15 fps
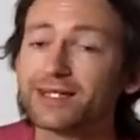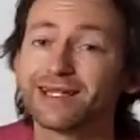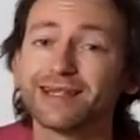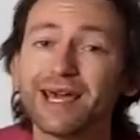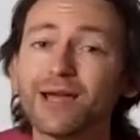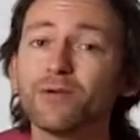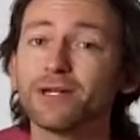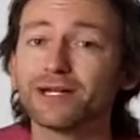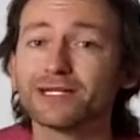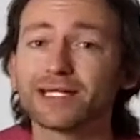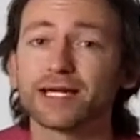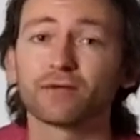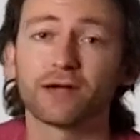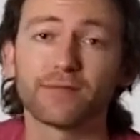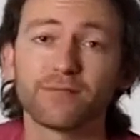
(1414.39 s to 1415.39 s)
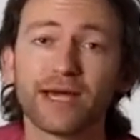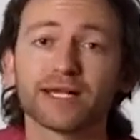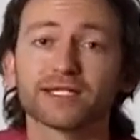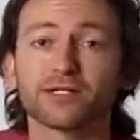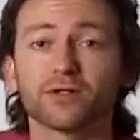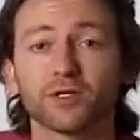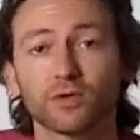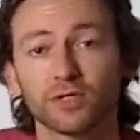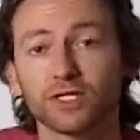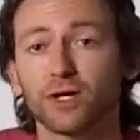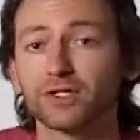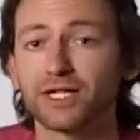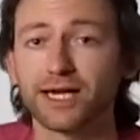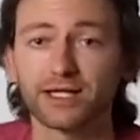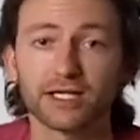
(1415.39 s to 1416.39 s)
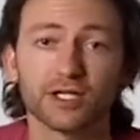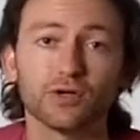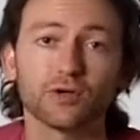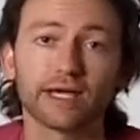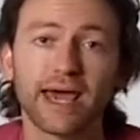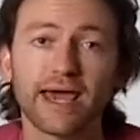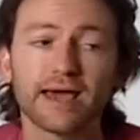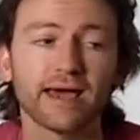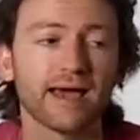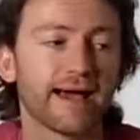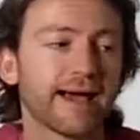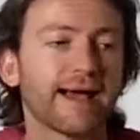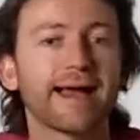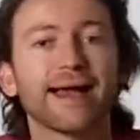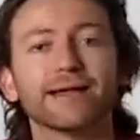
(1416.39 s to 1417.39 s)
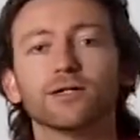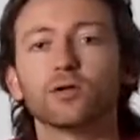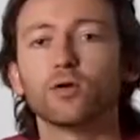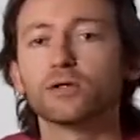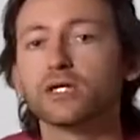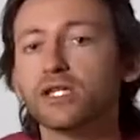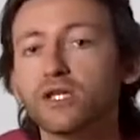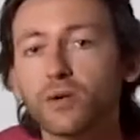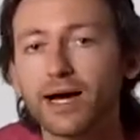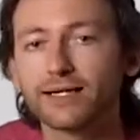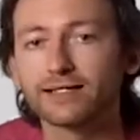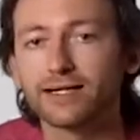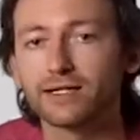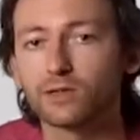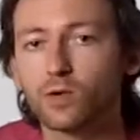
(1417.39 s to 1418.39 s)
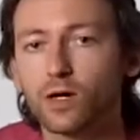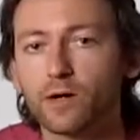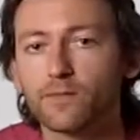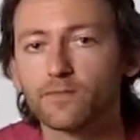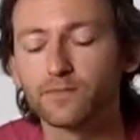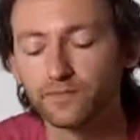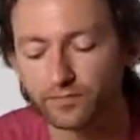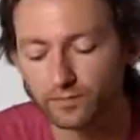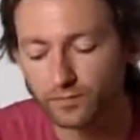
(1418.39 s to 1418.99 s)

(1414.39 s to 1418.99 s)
So they will accelerate based on your results at the UK and or the US as well.